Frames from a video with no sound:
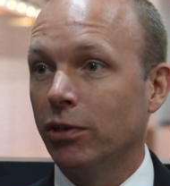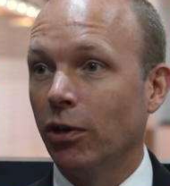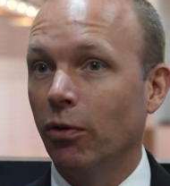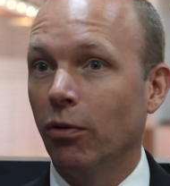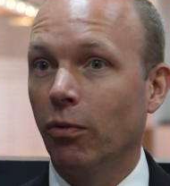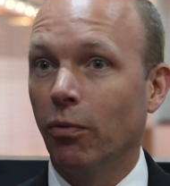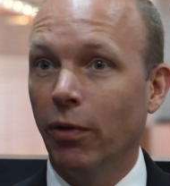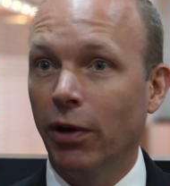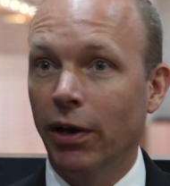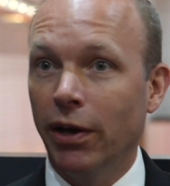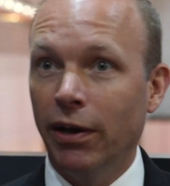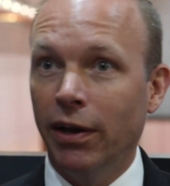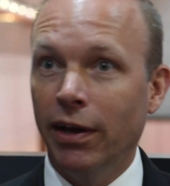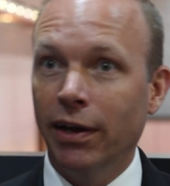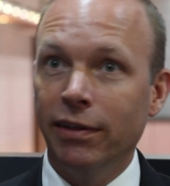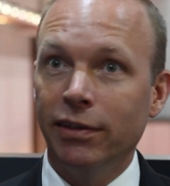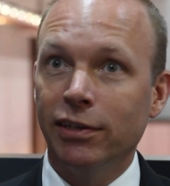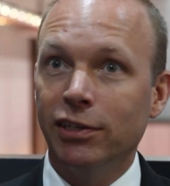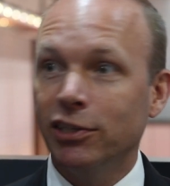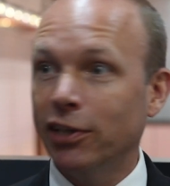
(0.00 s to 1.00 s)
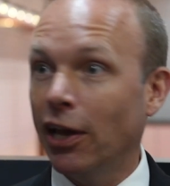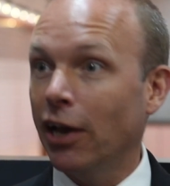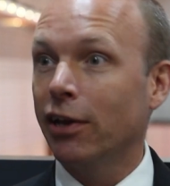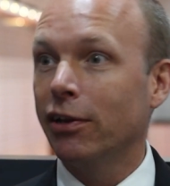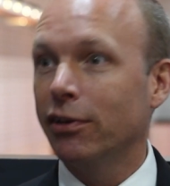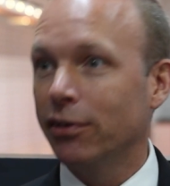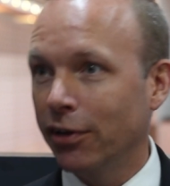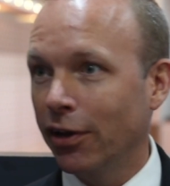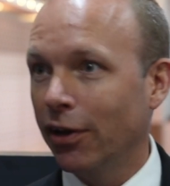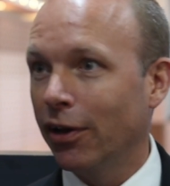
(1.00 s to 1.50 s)
So we're in the
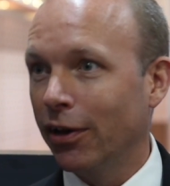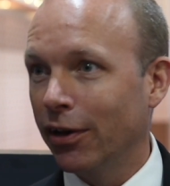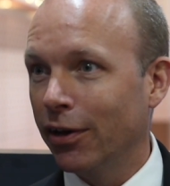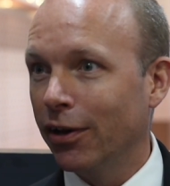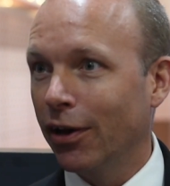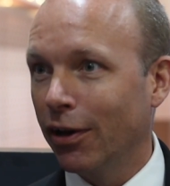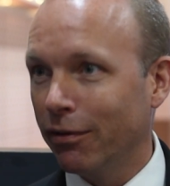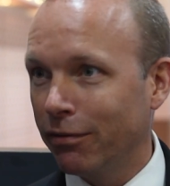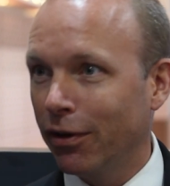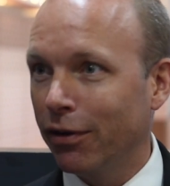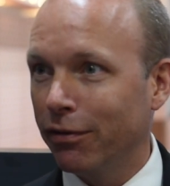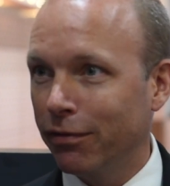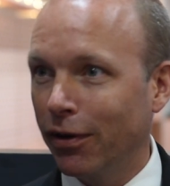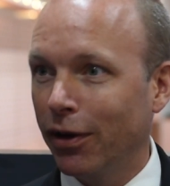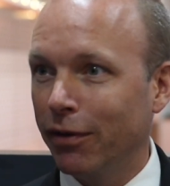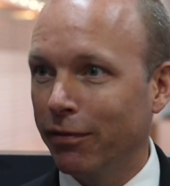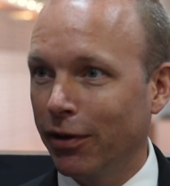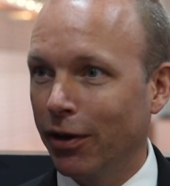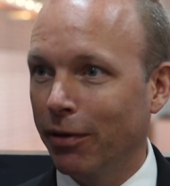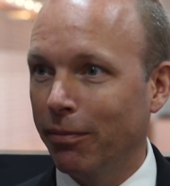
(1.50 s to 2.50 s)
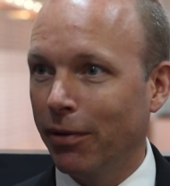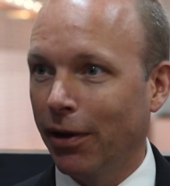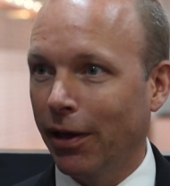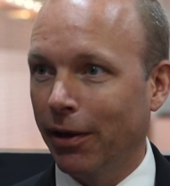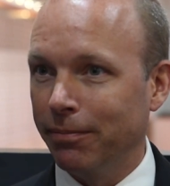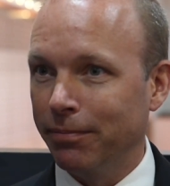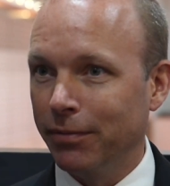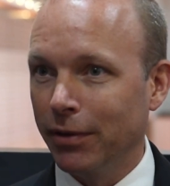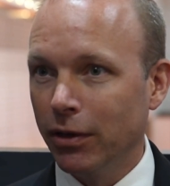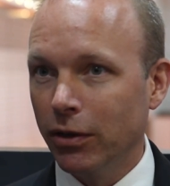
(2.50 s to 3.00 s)
2nd year of our 5-year
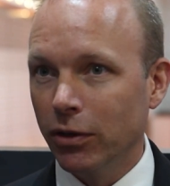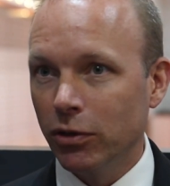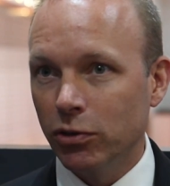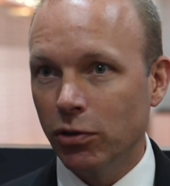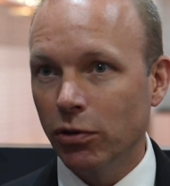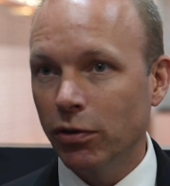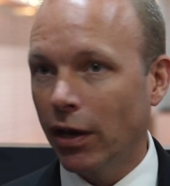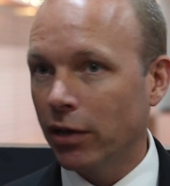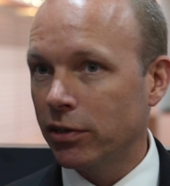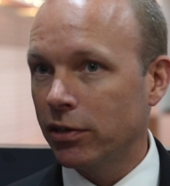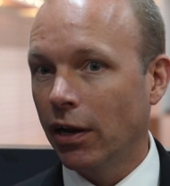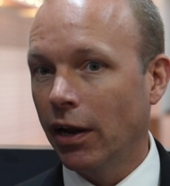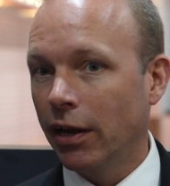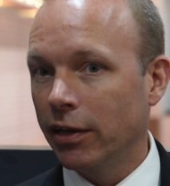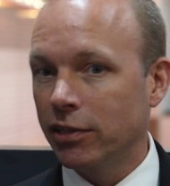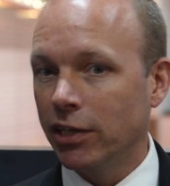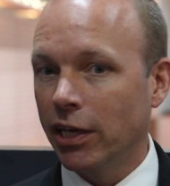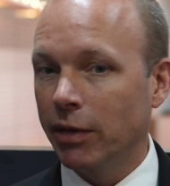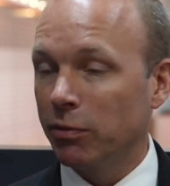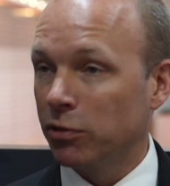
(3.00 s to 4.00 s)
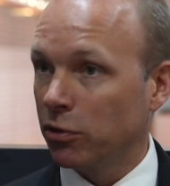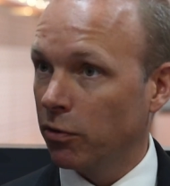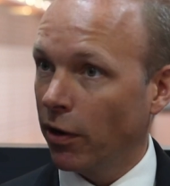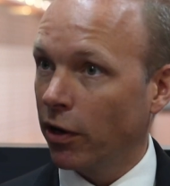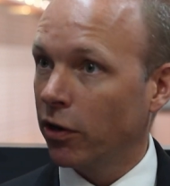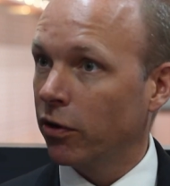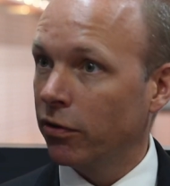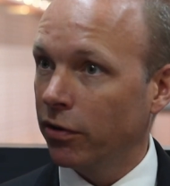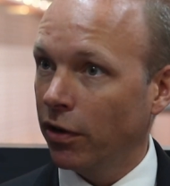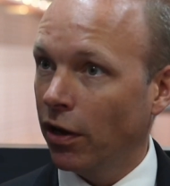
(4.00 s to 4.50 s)
plan. 2018 was a
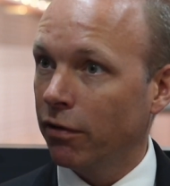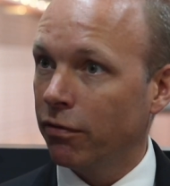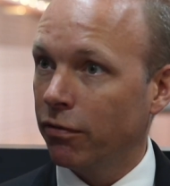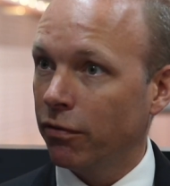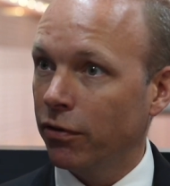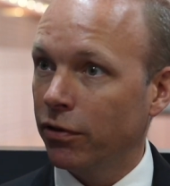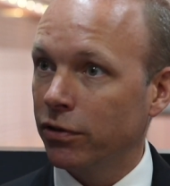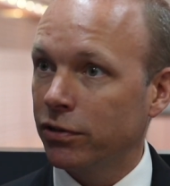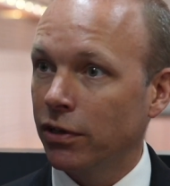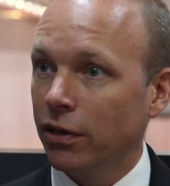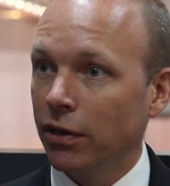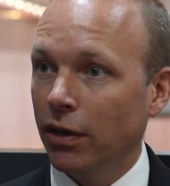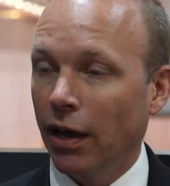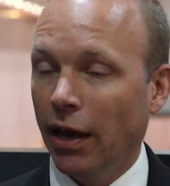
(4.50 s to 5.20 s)
record year for us.